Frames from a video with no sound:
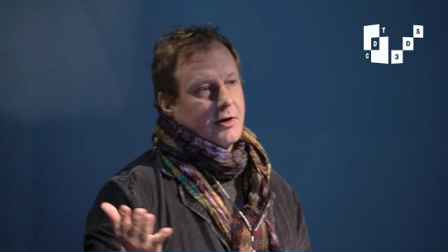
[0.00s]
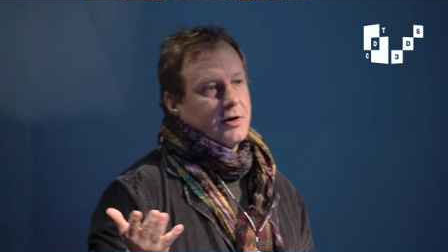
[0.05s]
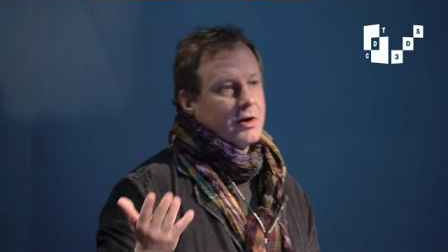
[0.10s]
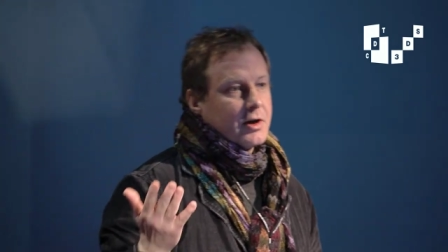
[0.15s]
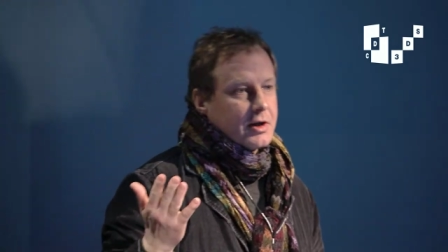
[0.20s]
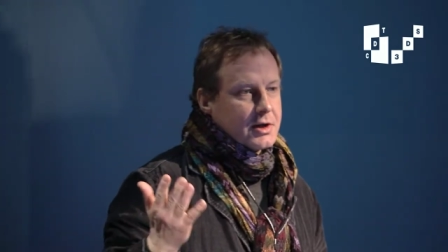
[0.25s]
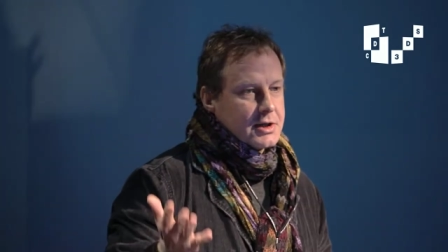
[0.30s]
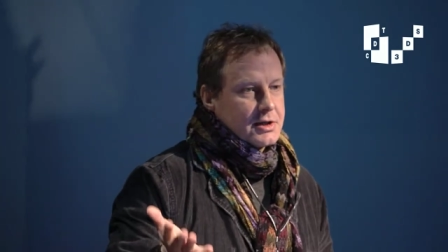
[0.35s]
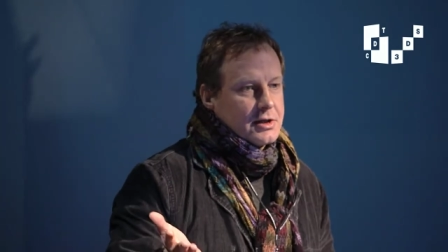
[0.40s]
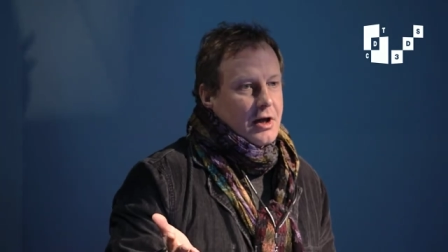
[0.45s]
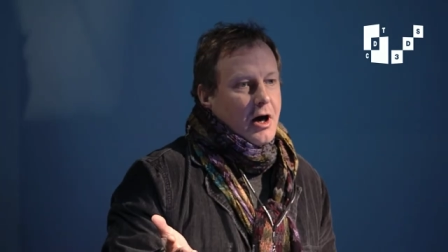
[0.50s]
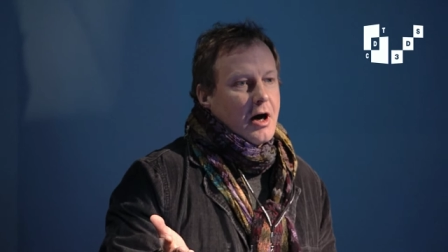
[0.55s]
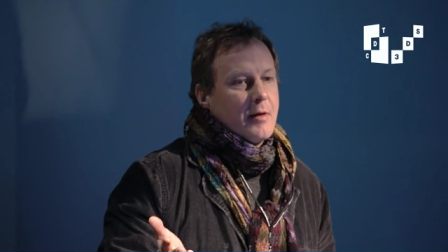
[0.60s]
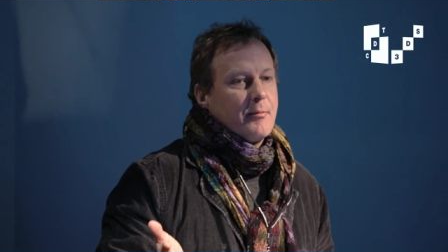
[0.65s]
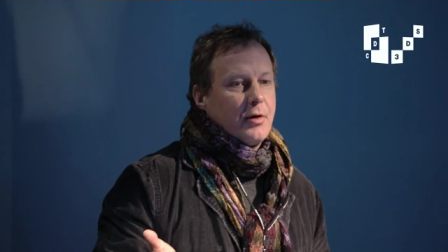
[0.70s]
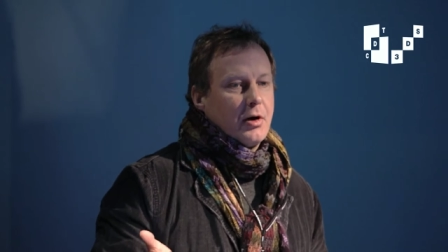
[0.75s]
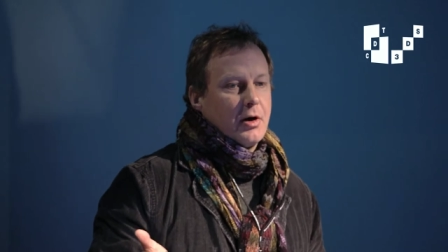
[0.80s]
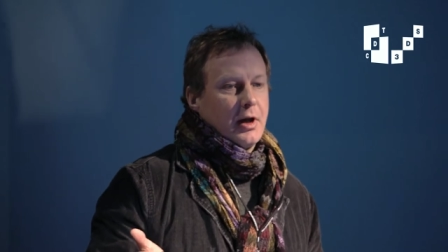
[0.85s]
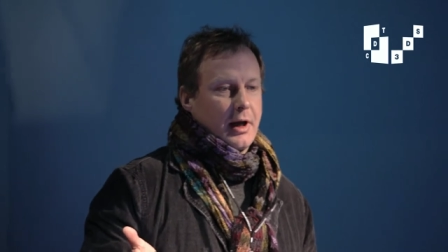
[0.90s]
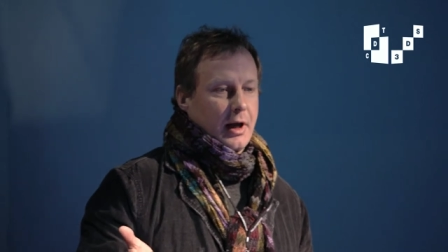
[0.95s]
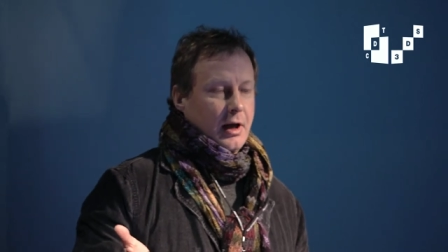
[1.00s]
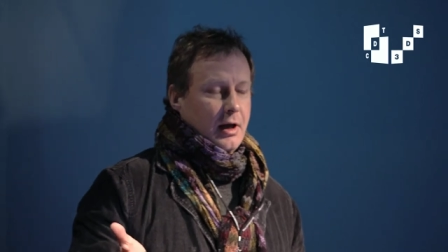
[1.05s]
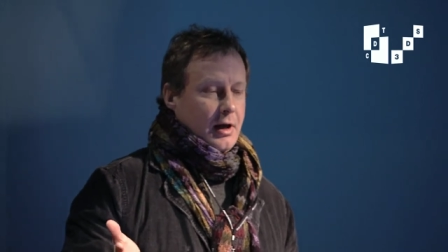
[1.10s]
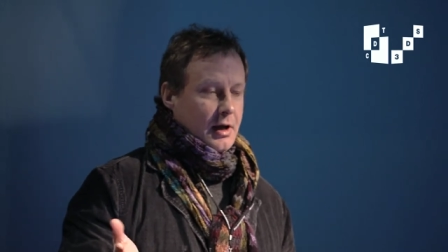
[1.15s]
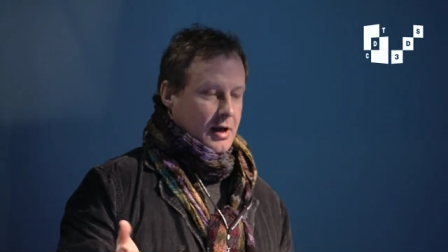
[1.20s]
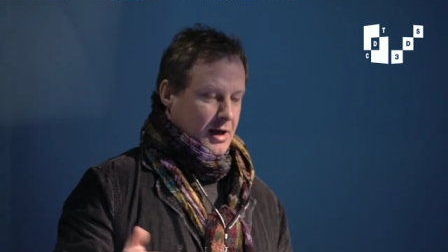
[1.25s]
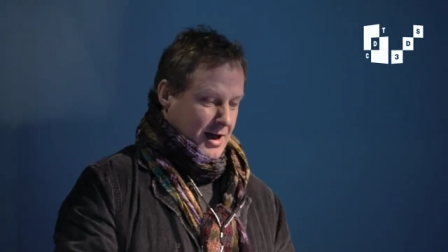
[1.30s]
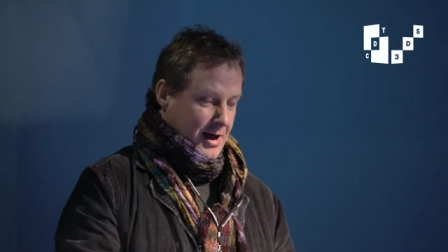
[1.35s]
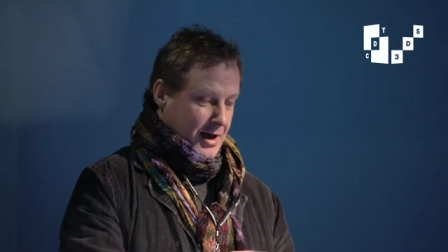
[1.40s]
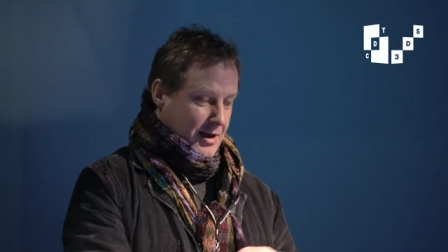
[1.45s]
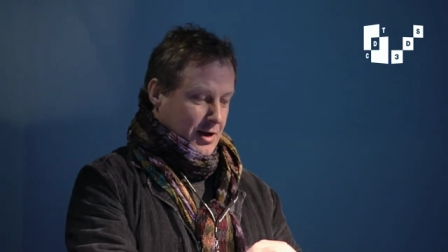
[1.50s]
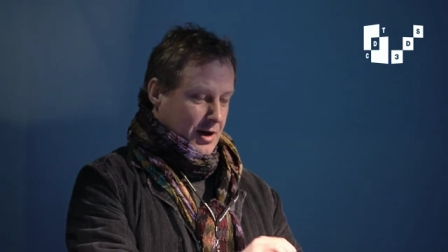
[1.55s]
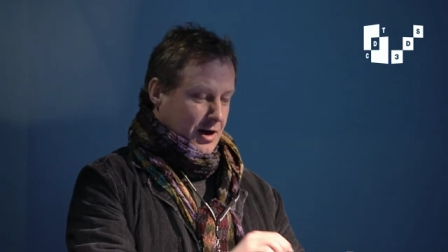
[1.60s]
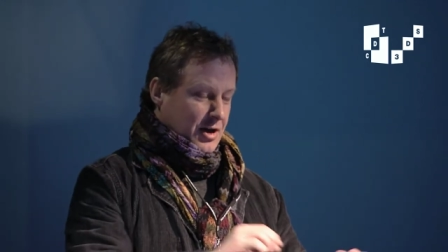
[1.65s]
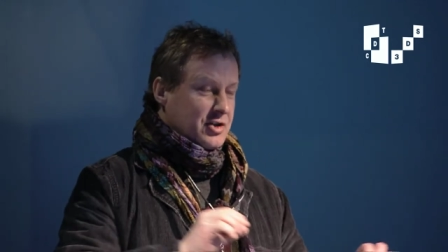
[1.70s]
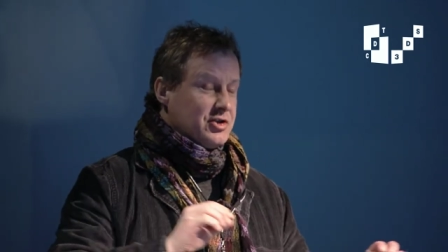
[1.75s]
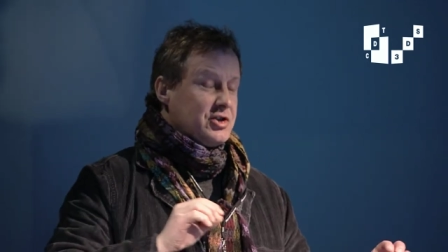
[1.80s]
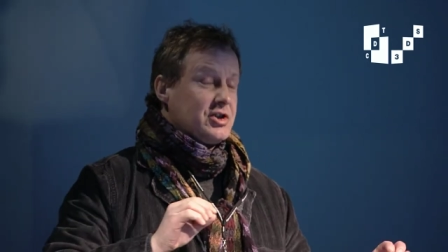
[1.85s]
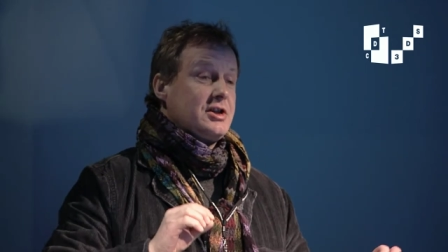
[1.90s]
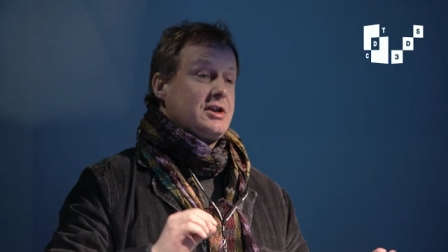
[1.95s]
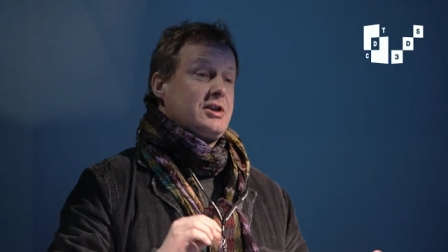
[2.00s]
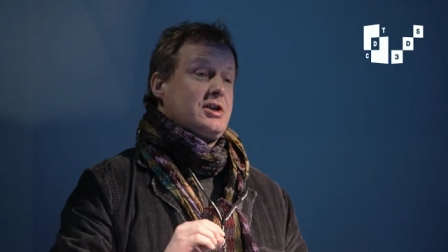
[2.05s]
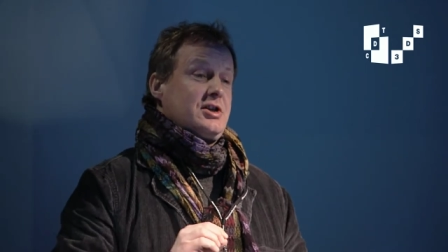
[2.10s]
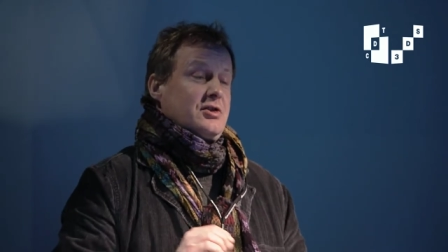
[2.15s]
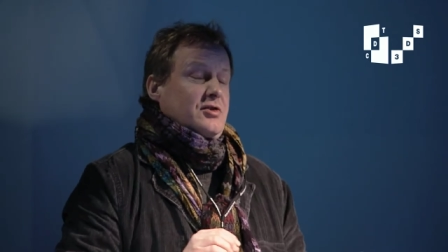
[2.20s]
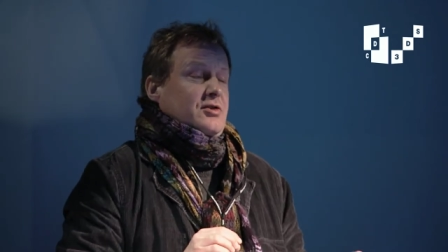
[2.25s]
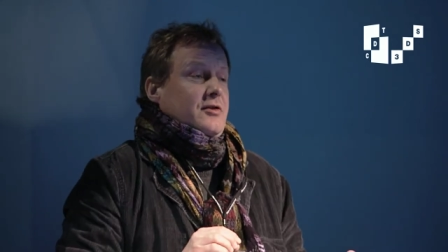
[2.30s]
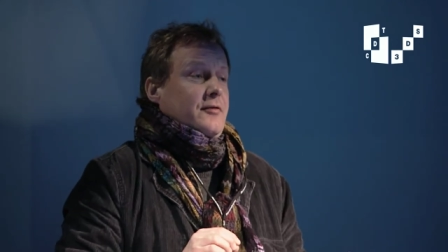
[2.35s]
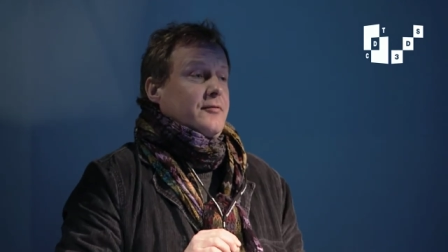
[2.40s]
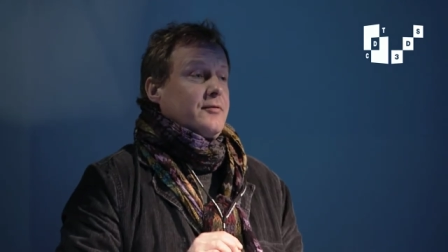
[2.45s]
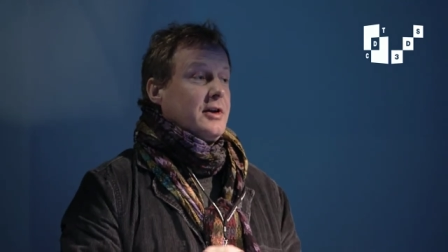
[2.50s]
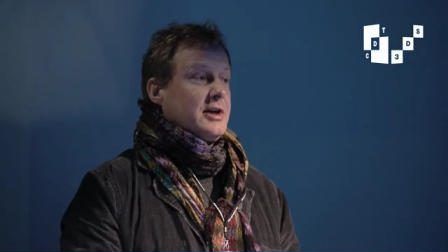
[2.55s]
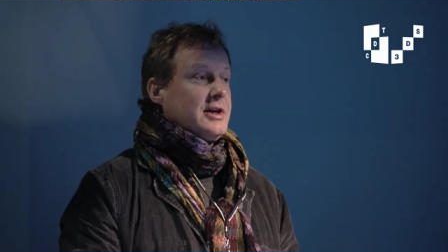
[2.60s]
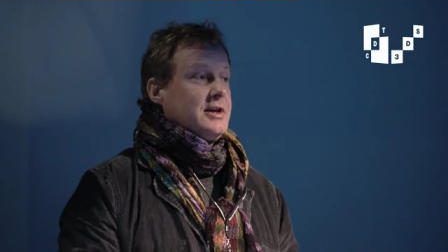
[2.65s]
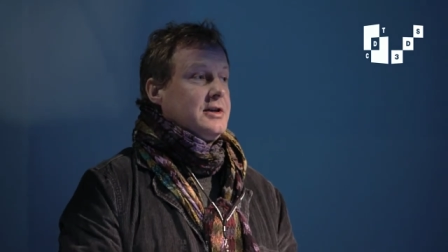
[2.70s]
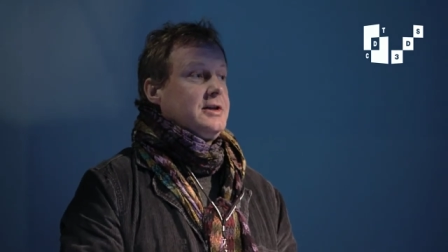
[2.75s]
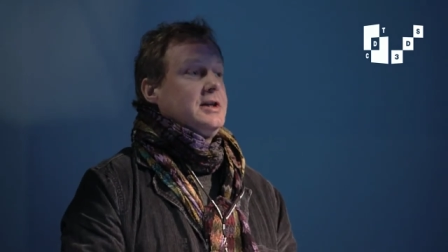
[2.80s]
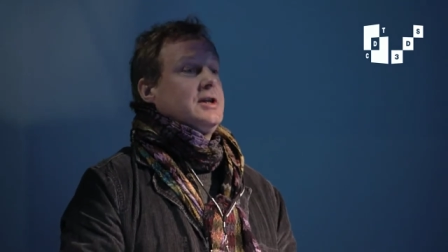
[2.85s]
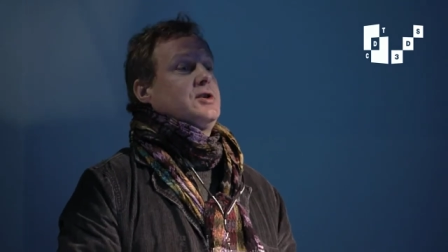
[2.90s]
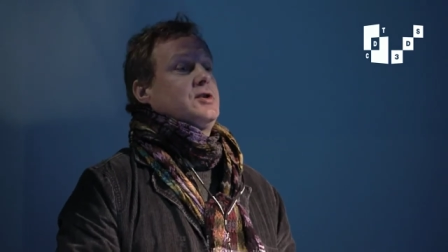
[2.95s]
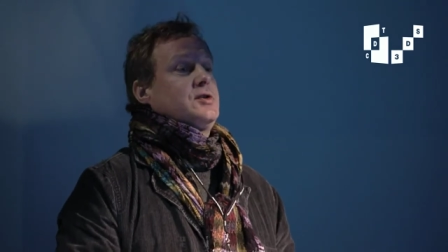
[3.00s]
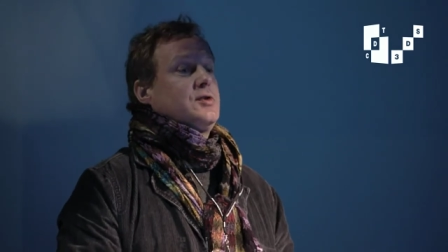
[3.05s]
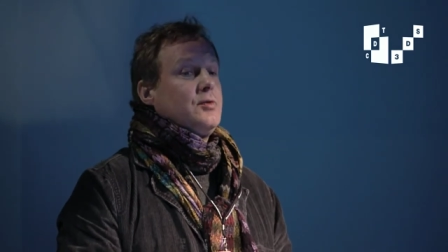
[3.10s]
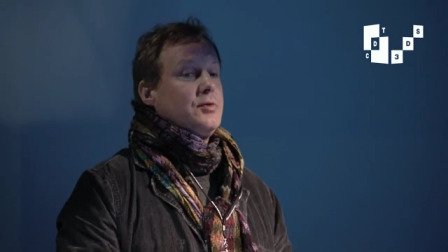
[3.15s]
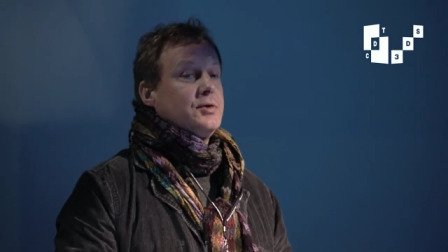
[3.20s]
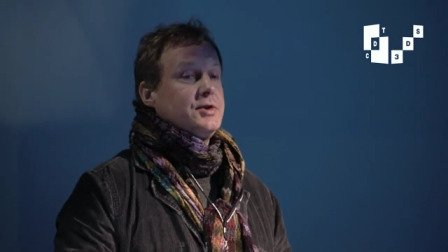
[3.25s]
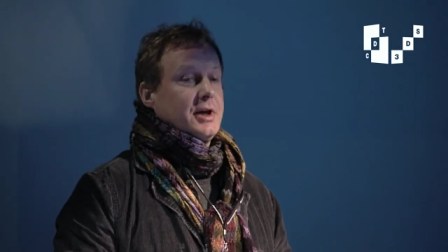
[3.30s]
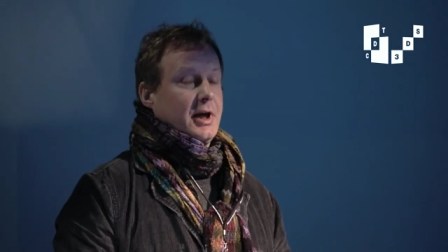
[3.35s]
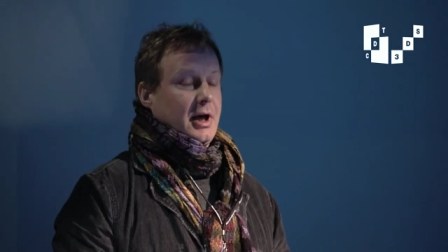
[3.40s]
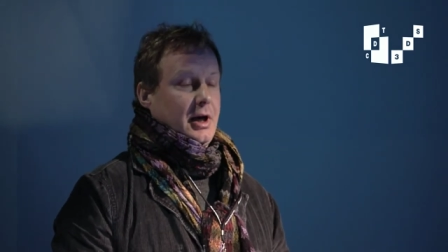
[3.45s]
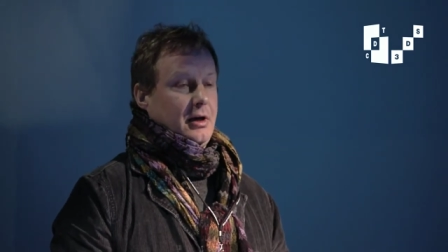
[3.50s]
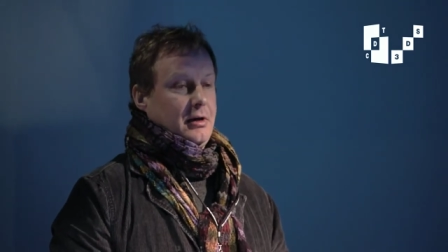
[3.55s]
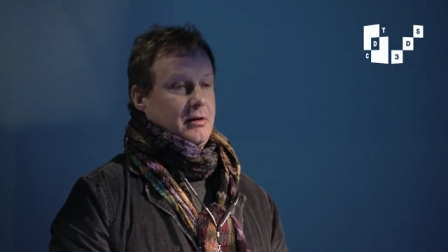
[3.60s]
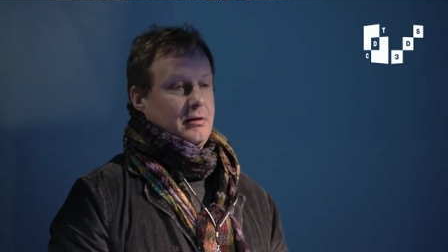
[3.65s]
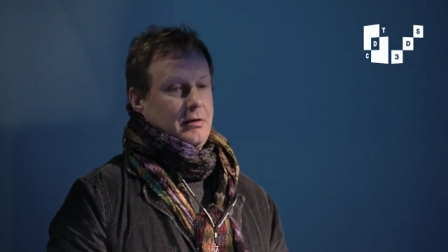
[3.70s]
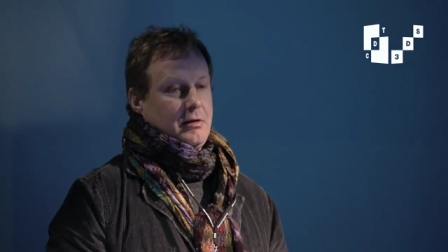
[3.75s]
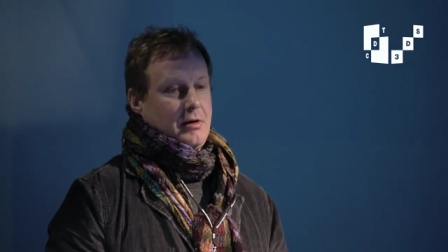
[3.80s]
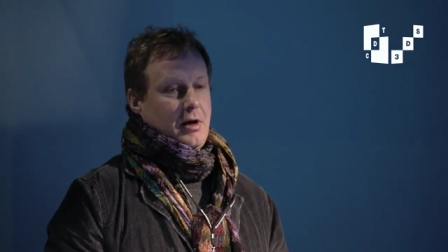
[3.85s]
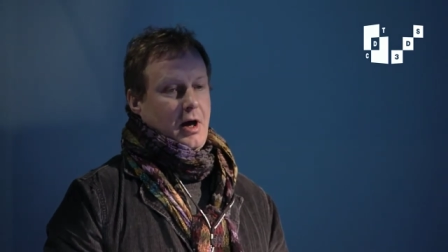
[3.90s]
And you can start pulling and sort of distorting